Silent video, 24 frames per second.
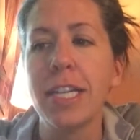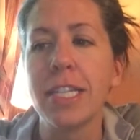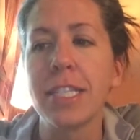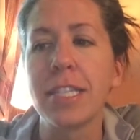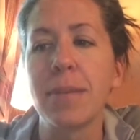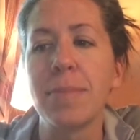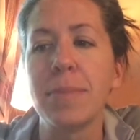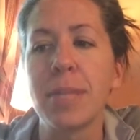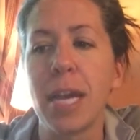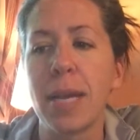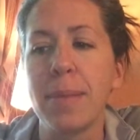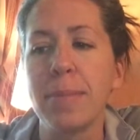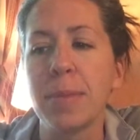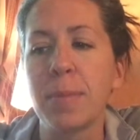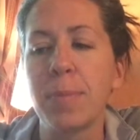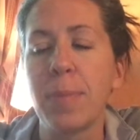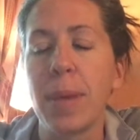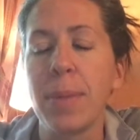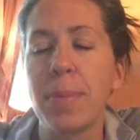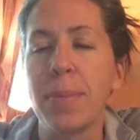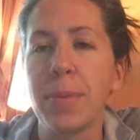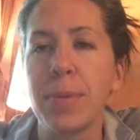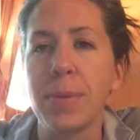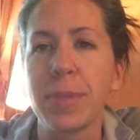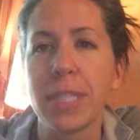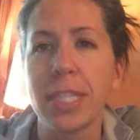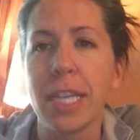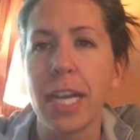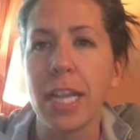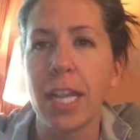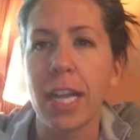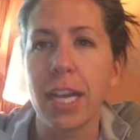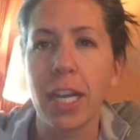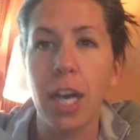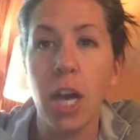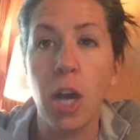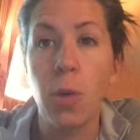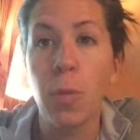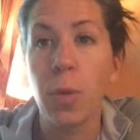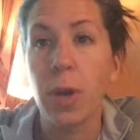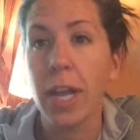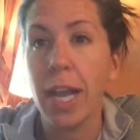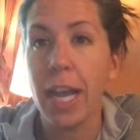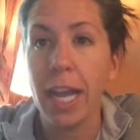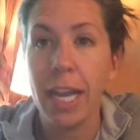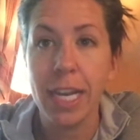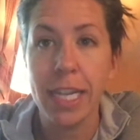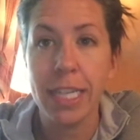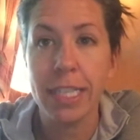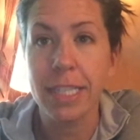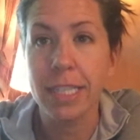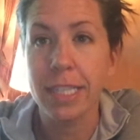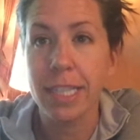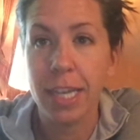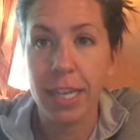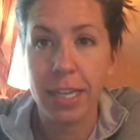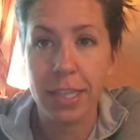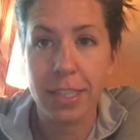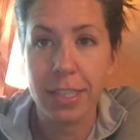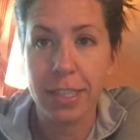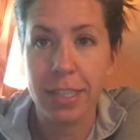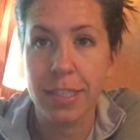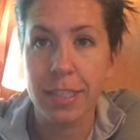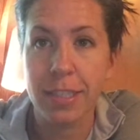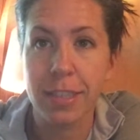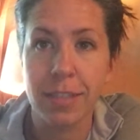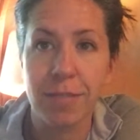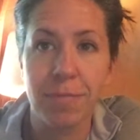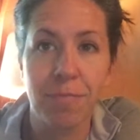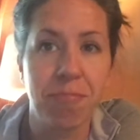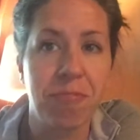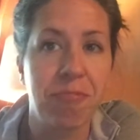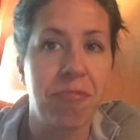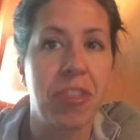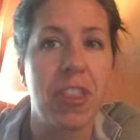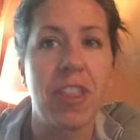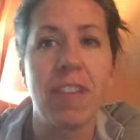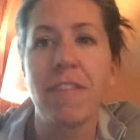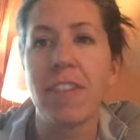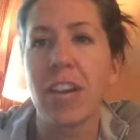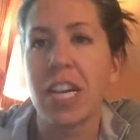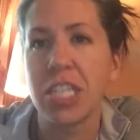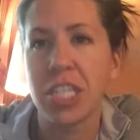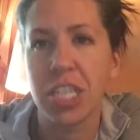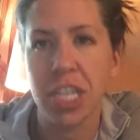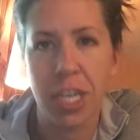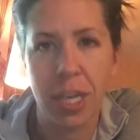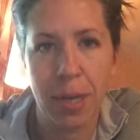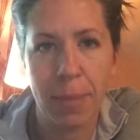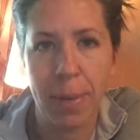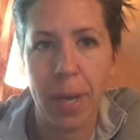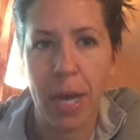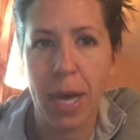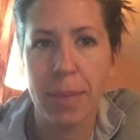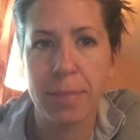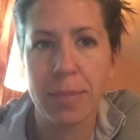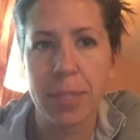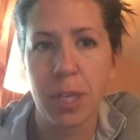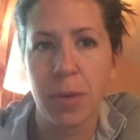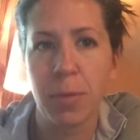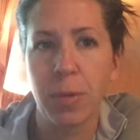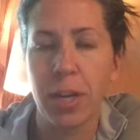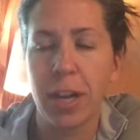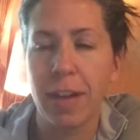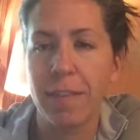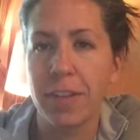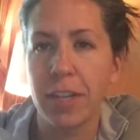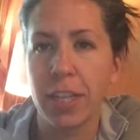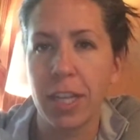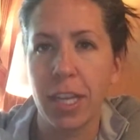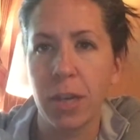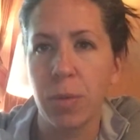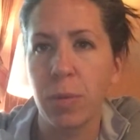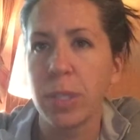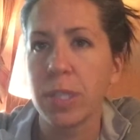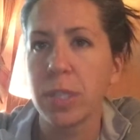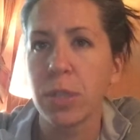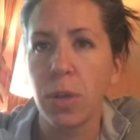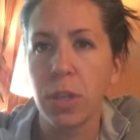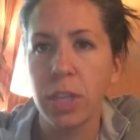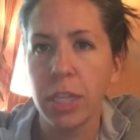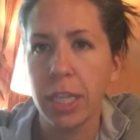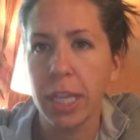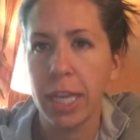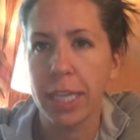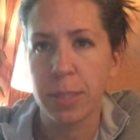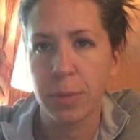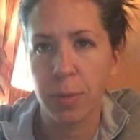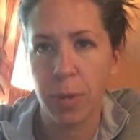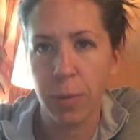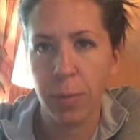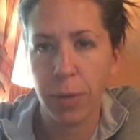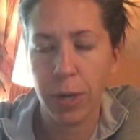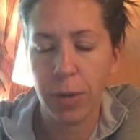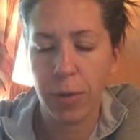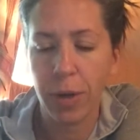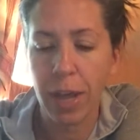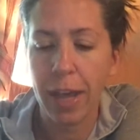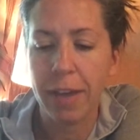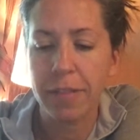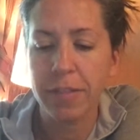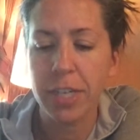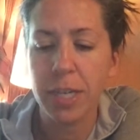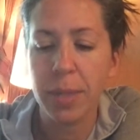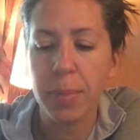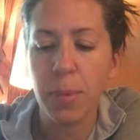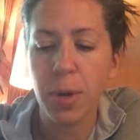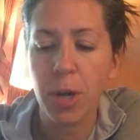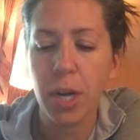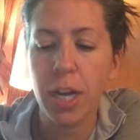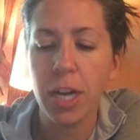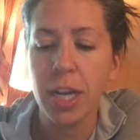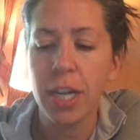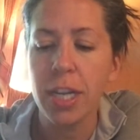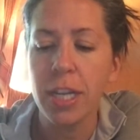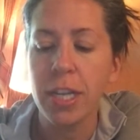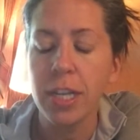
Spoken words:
Sometimes people will say like, oh, we're 86th the veggie kebabs or whatever, like we sold the last one, we don't have anymore.